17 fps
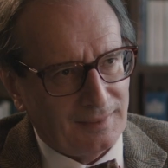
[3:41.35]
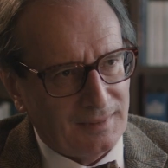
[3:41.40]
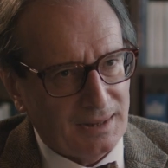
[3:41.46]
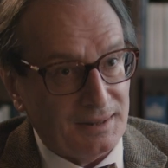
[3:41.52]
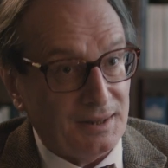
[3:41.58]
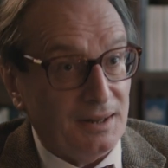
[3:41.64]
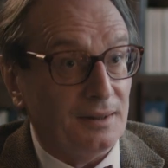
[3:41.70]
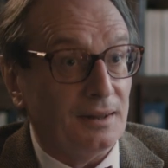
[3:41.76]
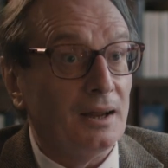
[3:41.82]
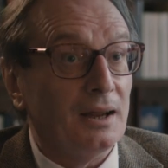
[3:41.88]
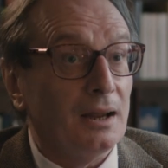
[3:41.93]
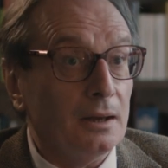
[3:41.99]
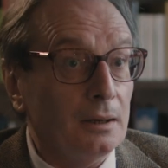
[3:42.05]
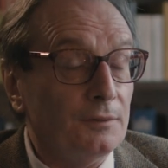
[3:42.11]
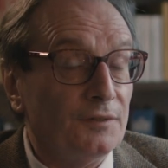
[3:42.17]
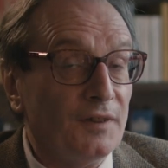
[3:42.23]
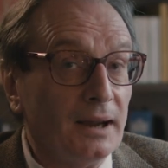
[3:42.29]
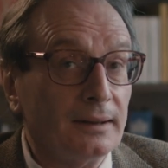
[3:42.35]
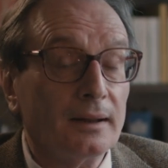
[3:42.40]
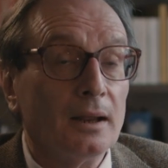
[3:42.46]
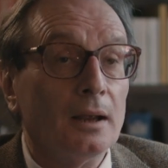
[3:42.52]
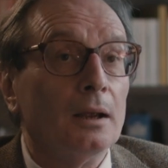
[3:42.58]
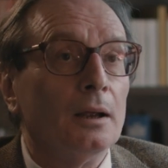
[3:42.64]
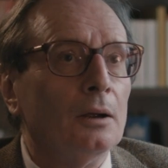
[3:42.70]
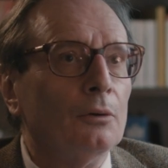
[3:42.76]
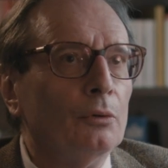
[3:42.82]
That is, in fact,
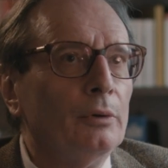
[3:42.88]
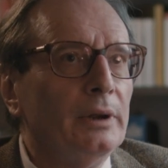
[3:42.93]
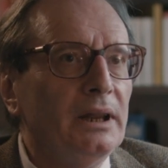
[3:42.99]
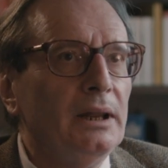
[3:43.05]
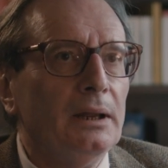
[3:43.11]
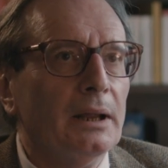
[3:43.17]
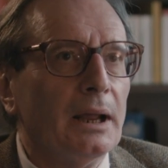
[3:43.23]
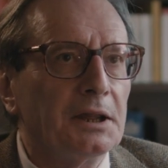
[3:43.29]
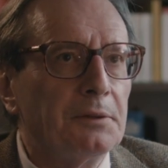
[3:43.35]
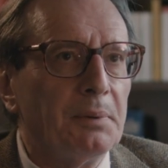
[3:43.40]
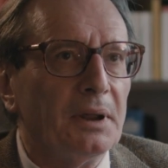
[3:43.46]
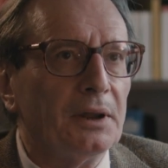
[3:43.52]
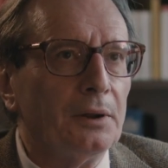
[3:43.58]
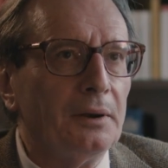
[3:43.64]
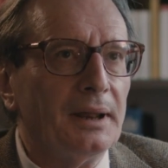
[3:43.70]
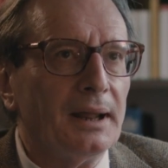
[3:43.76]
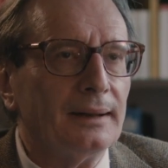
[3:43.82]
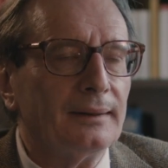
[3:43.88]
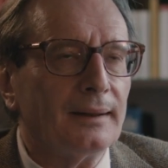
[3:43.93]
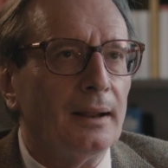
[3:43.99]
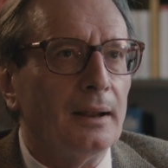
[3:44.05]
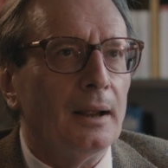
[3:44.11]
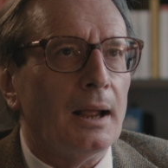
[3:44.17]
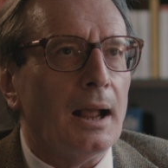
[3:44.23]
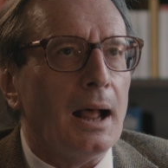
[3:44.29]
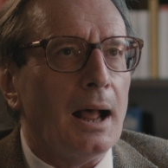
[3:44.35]
we experience that
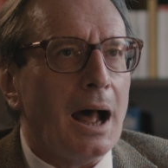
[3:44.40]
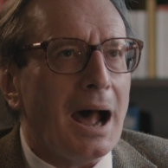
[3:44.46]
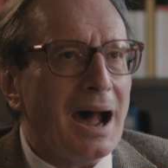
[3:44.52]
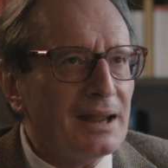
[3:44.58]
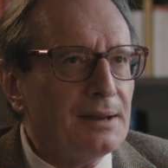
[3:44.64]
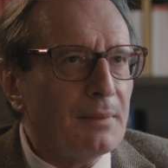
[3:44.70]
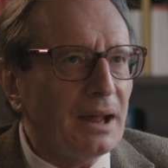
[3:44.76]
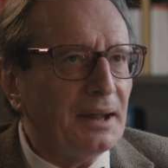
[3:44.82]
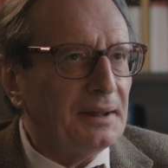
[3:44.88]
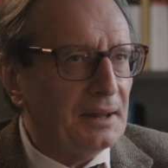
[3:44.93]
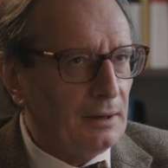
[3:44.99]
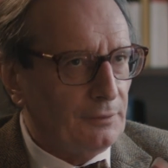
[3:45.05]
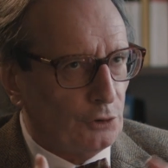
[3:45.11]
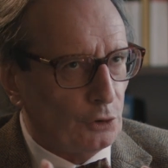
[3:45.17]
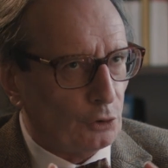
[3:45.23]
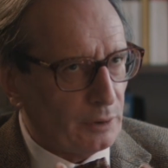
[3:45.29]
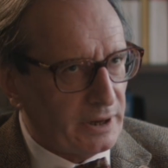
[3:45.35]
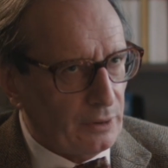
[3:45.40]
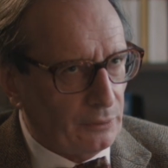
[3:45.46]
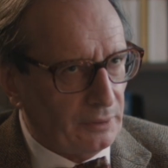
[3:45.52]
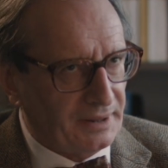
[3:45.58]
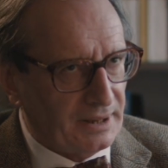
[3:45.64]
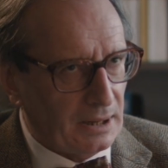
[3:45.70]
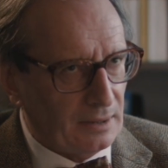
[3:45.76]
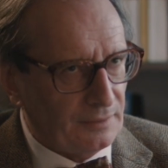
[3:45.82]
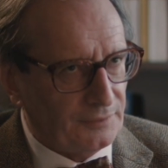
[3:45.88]
I myself, the real
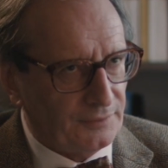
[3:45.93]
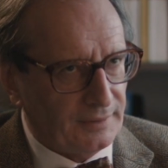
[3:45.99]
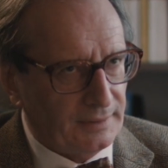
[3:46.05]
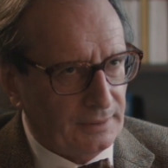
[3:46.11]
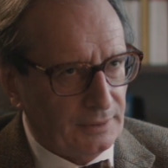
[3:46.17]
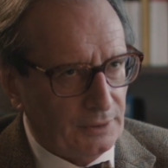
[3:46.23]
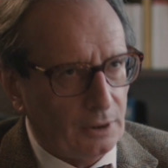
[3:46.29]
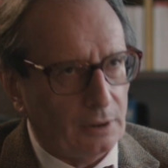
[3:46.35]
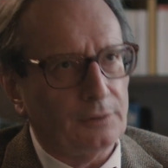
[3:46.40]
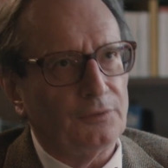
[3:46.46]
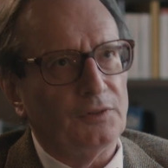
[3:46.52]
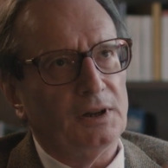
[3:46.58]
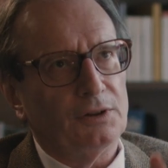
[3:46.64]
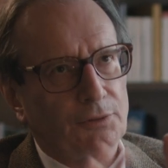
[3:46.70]
self, not the